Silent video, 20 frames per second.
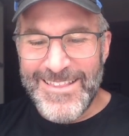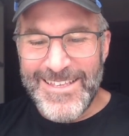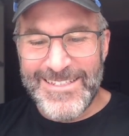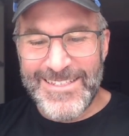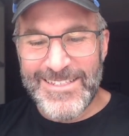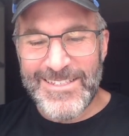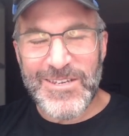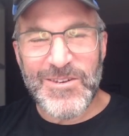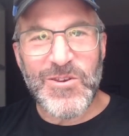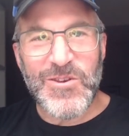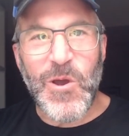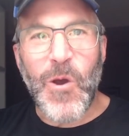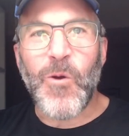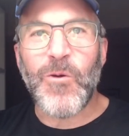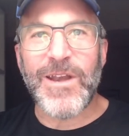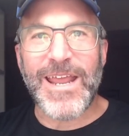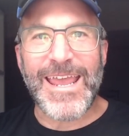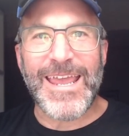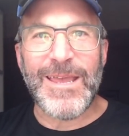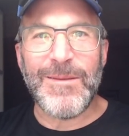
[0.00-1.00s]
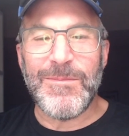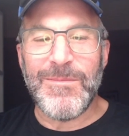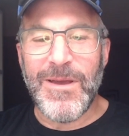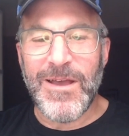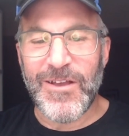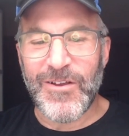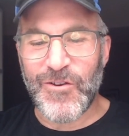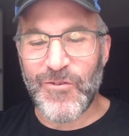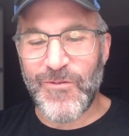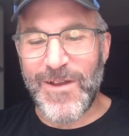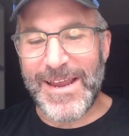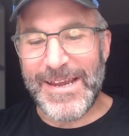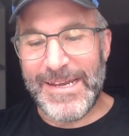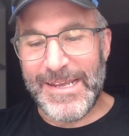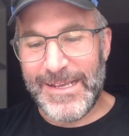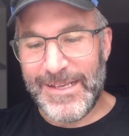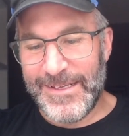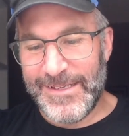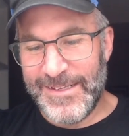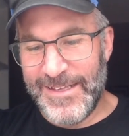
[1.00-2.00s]
This is a no-name
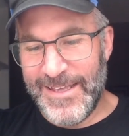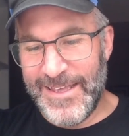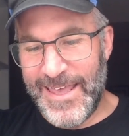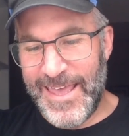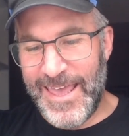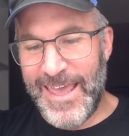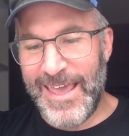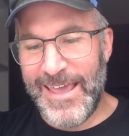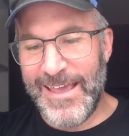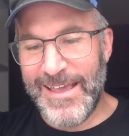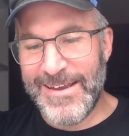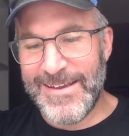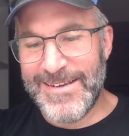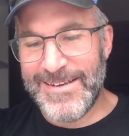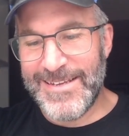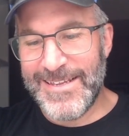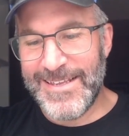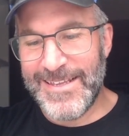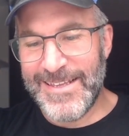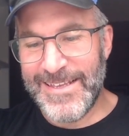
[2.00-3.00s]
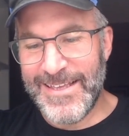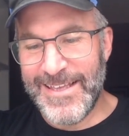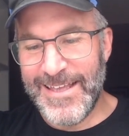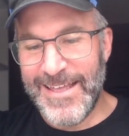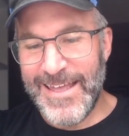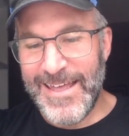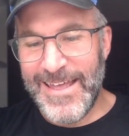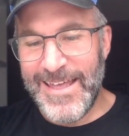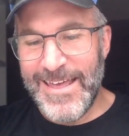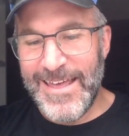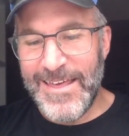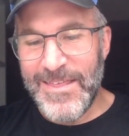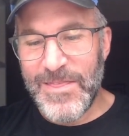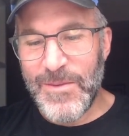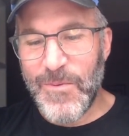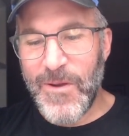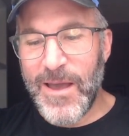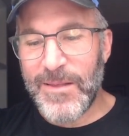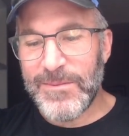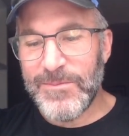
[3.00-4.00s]
grading. And
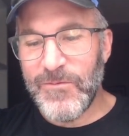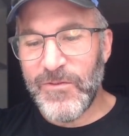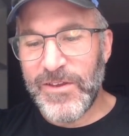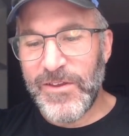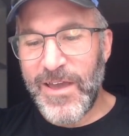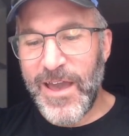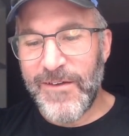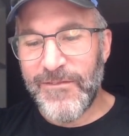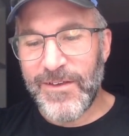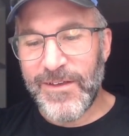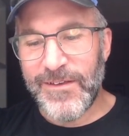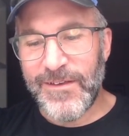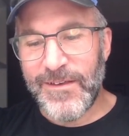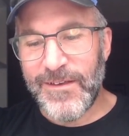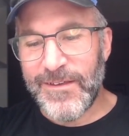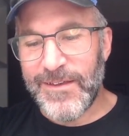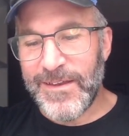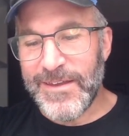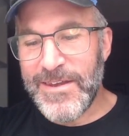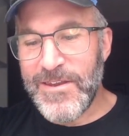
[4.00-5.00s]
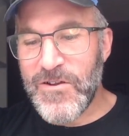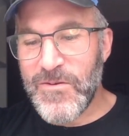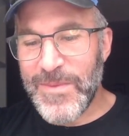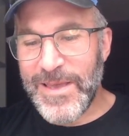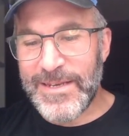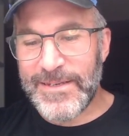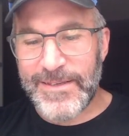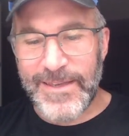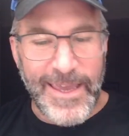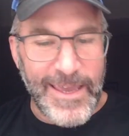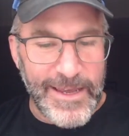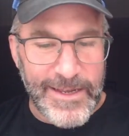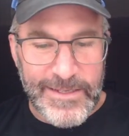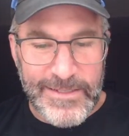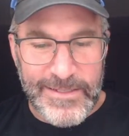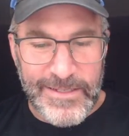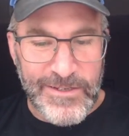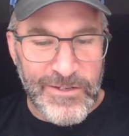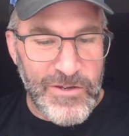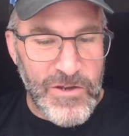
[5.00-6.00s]
the problem when you have a near mint
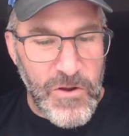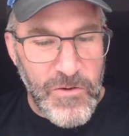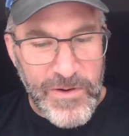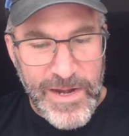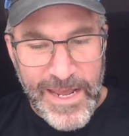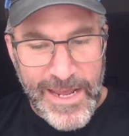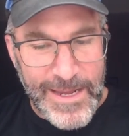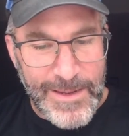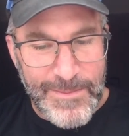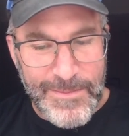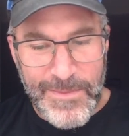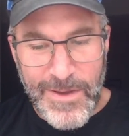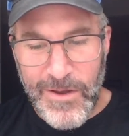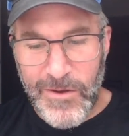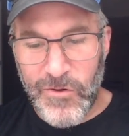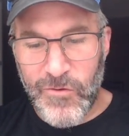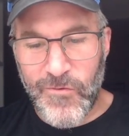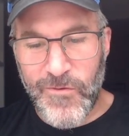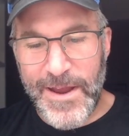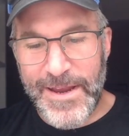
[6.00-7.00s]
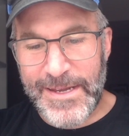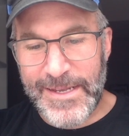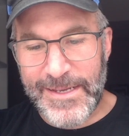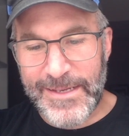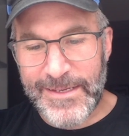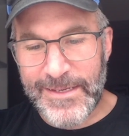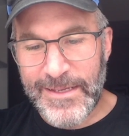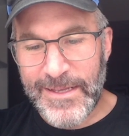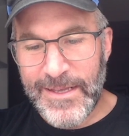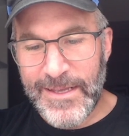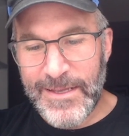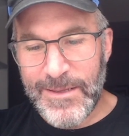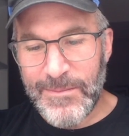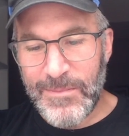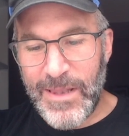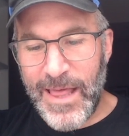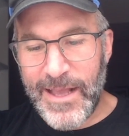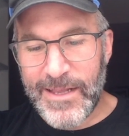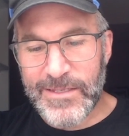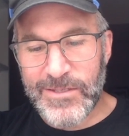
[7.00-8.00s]
8 no-name grading
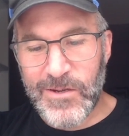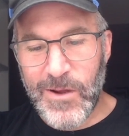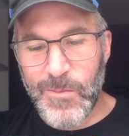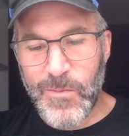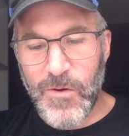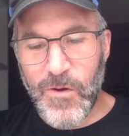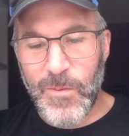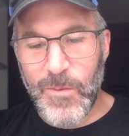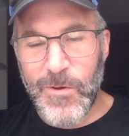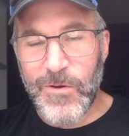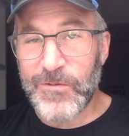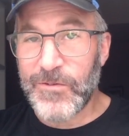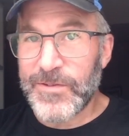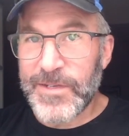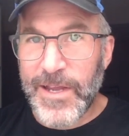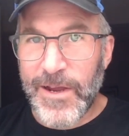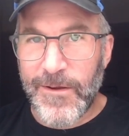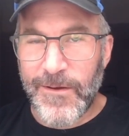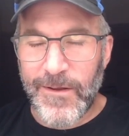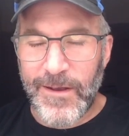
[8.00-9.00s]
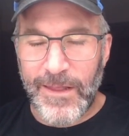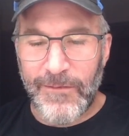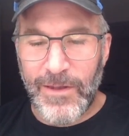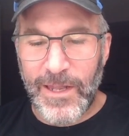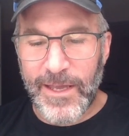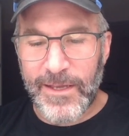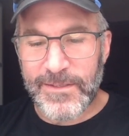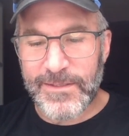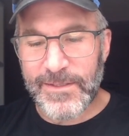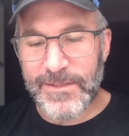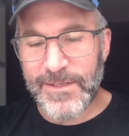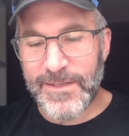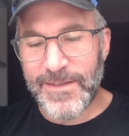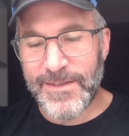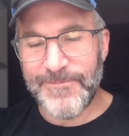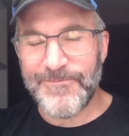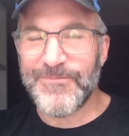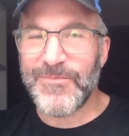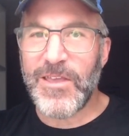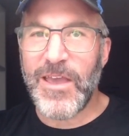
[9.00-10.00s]
Black Star promo Torterra level X,
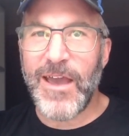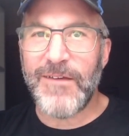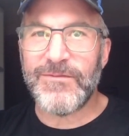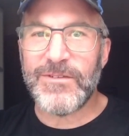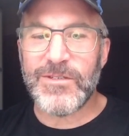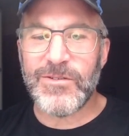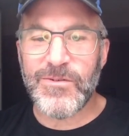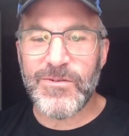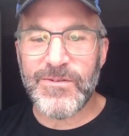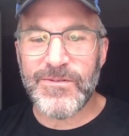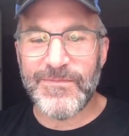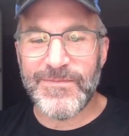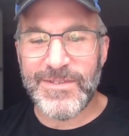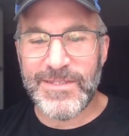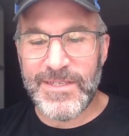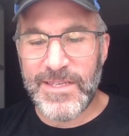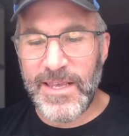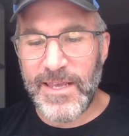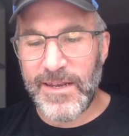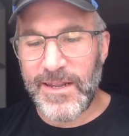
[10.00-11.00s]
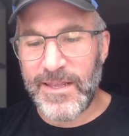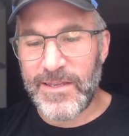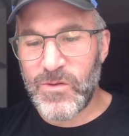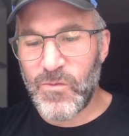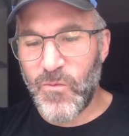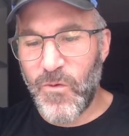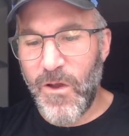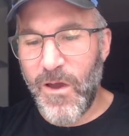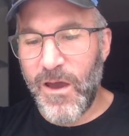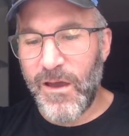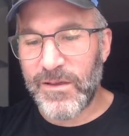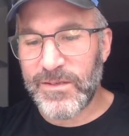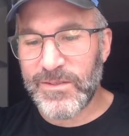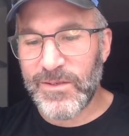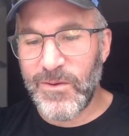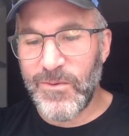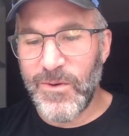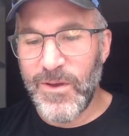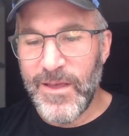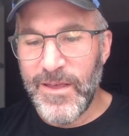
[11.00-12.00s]
you have to sort of see it as raw.
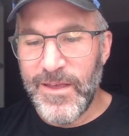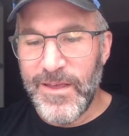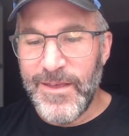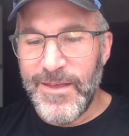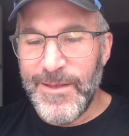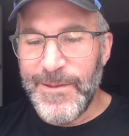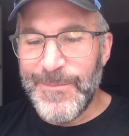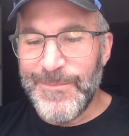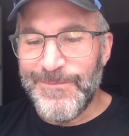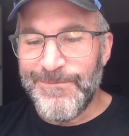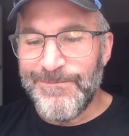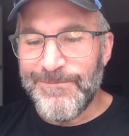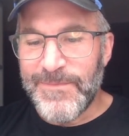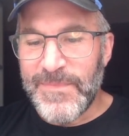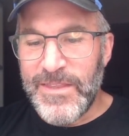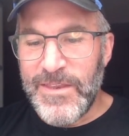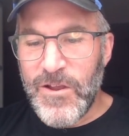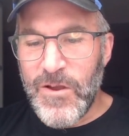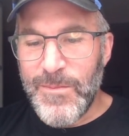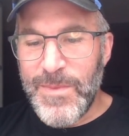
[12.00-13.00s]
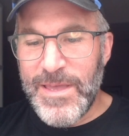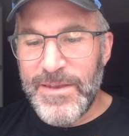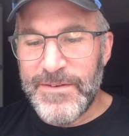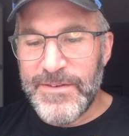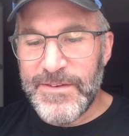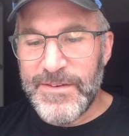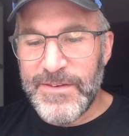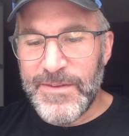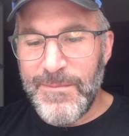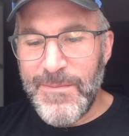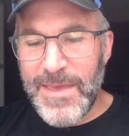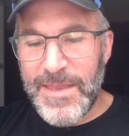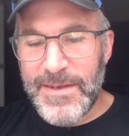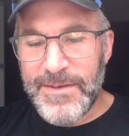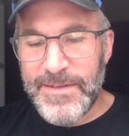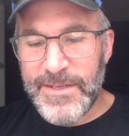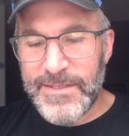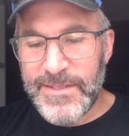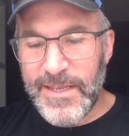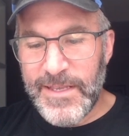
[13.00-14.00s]
So near mint to
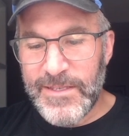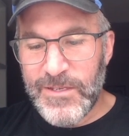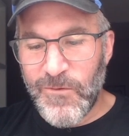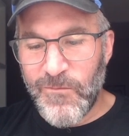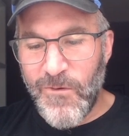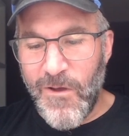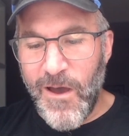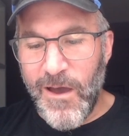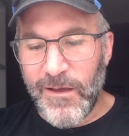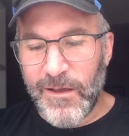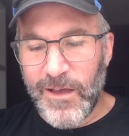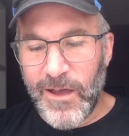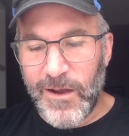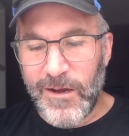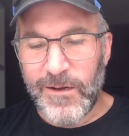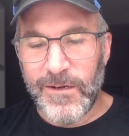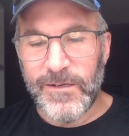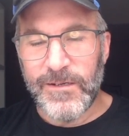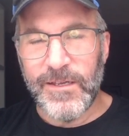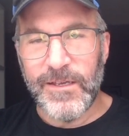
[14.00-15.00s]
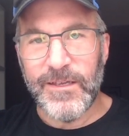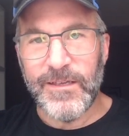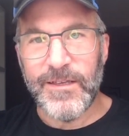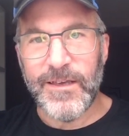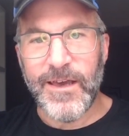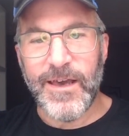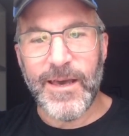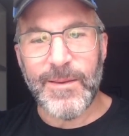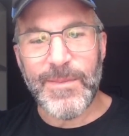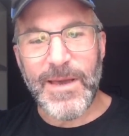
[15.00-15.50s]
mint, it's a raw card. I